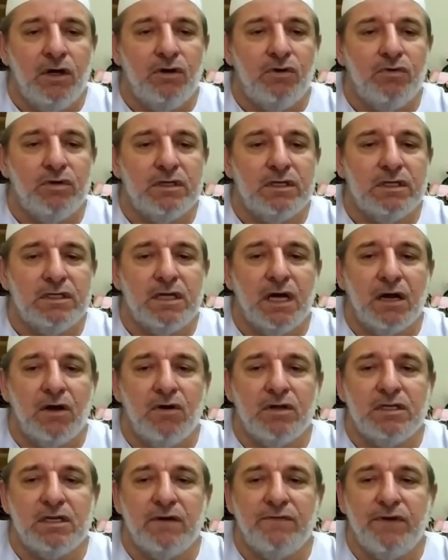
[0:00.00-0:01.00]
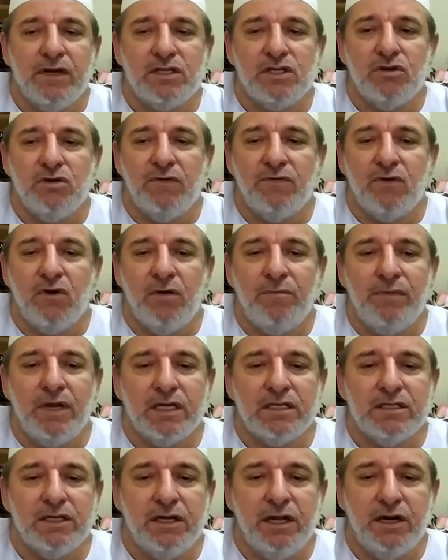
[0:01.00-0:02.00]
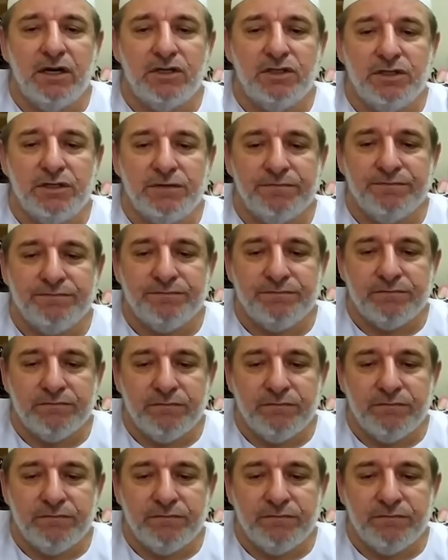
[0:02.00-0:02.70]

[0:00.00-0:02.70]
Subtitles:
which is the conservation of complex energy.